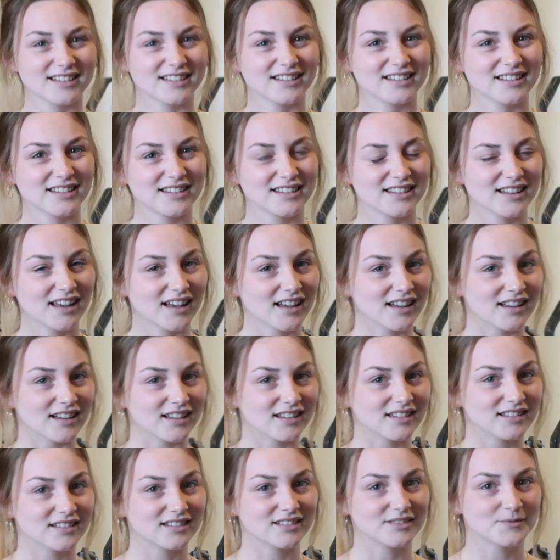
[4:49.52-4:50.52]
any other
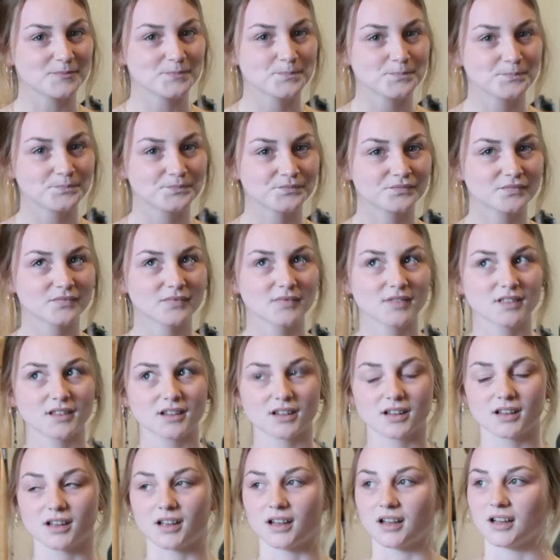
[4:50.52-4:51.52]
pros did you want to
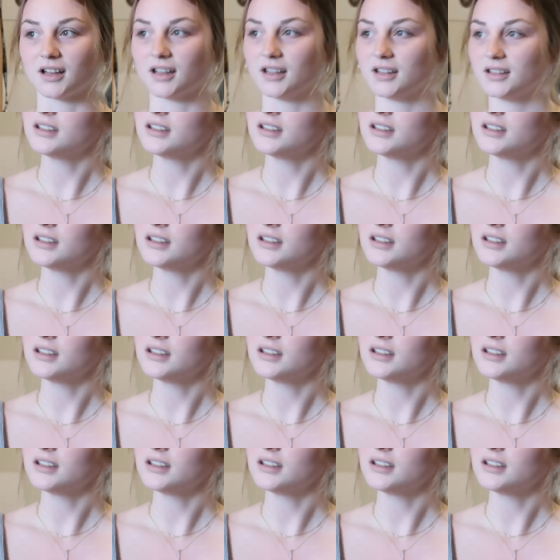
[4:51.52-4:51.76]
mention?